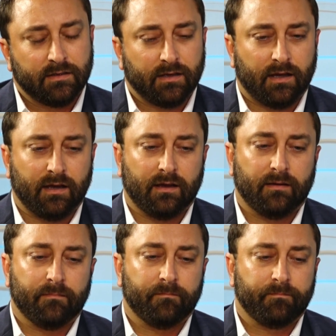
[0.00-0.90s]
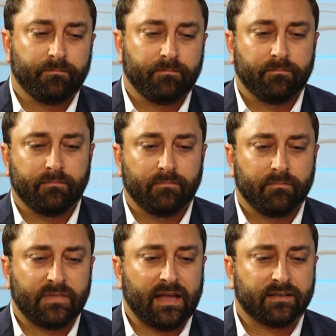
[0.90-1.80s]

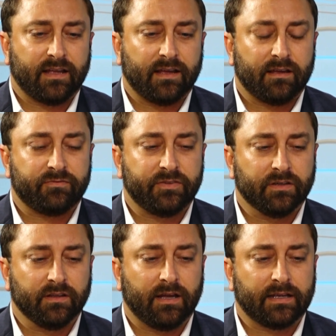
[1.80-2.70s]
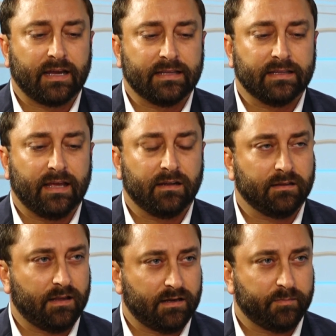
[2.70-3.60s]
that day. I feel like I let a
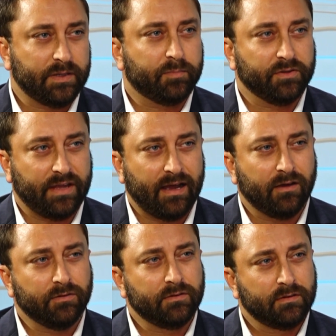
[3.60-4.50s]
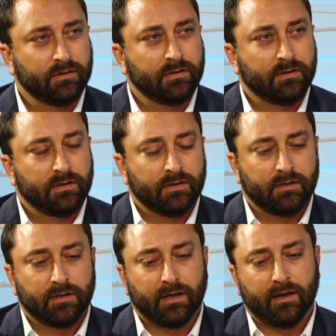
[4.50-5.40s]
lot of people down
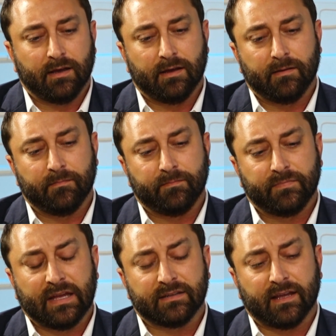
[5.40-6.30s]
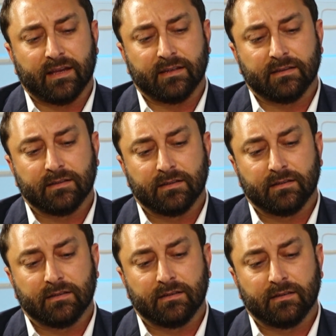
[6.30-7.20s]
that day,
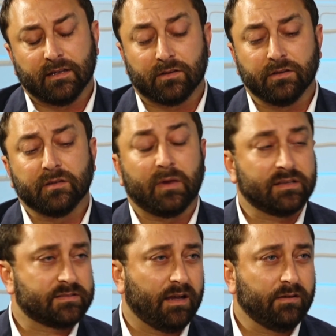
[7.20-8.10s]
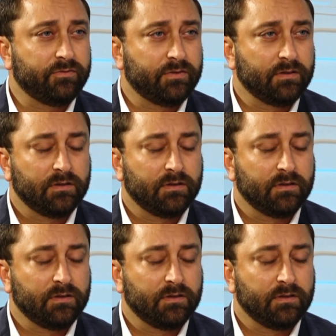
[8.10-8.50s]
including myself.